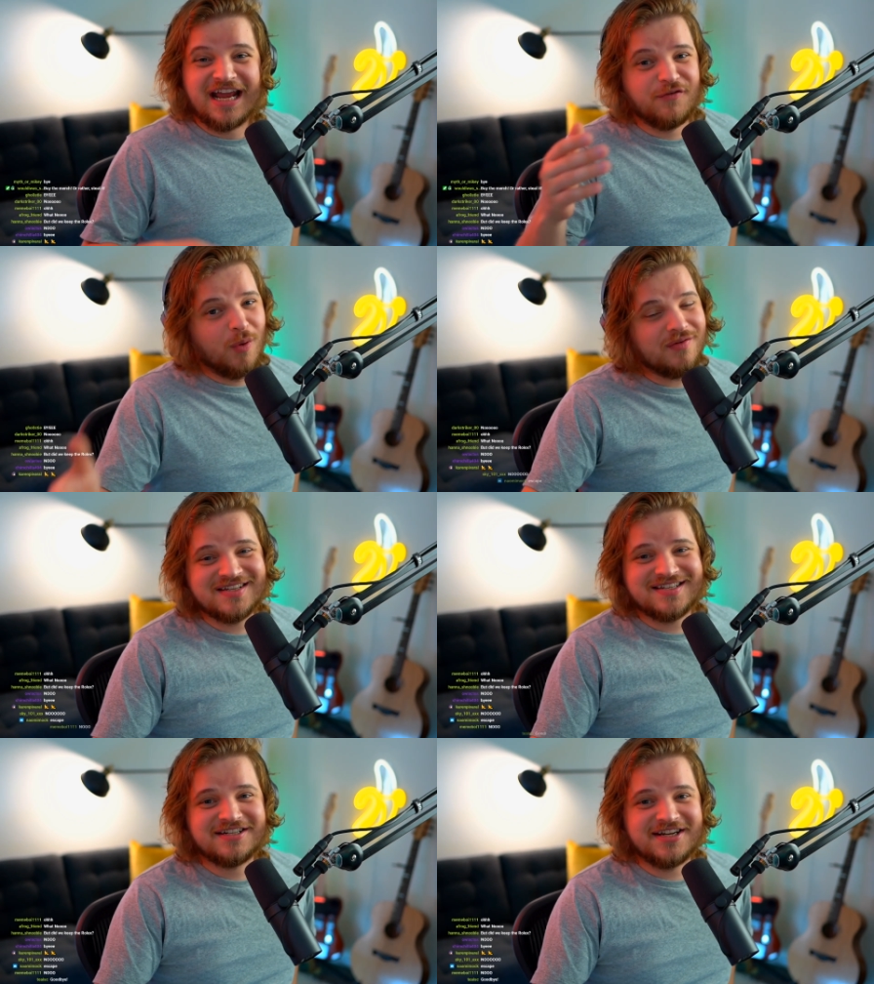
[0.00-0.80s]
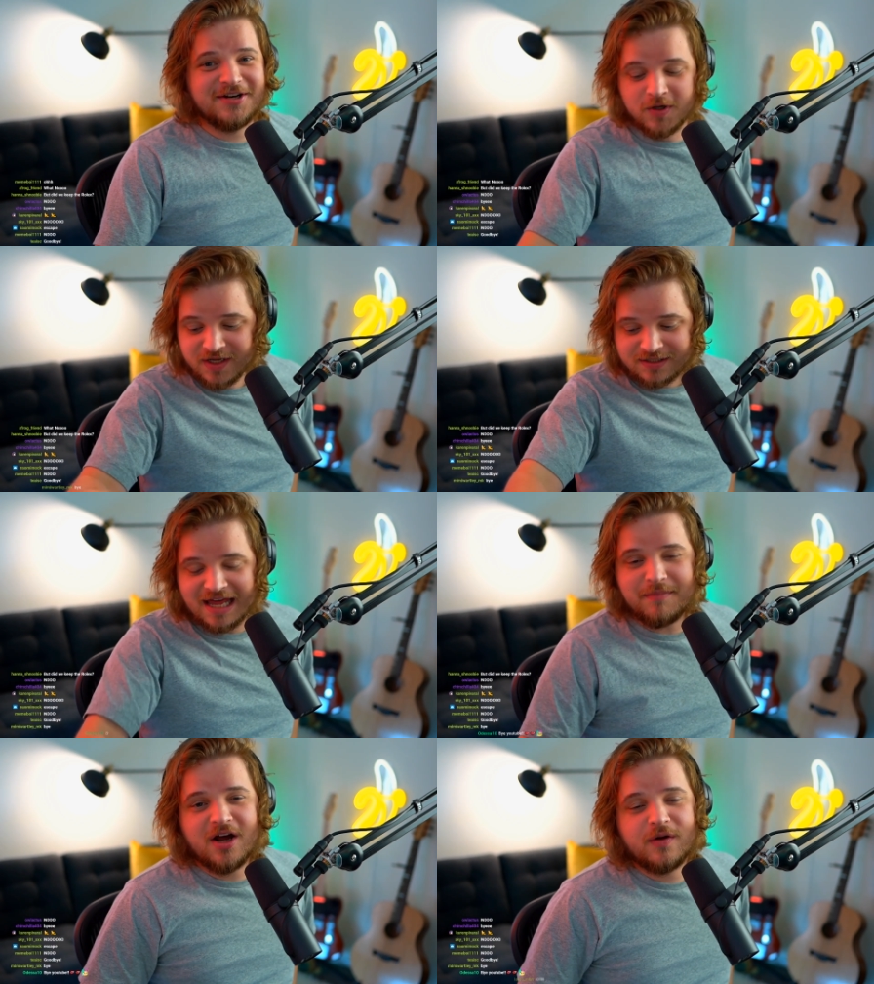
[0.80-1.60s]
If you want this to continue,
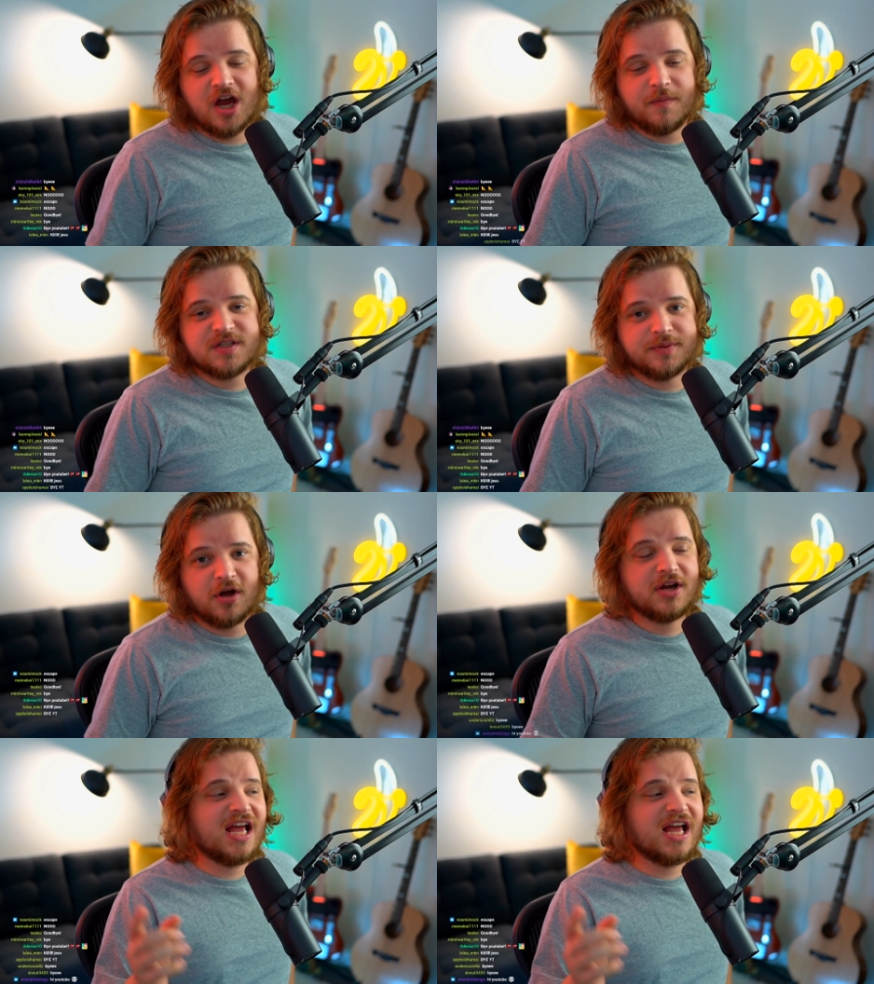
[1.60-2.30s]
let me know in the comments below.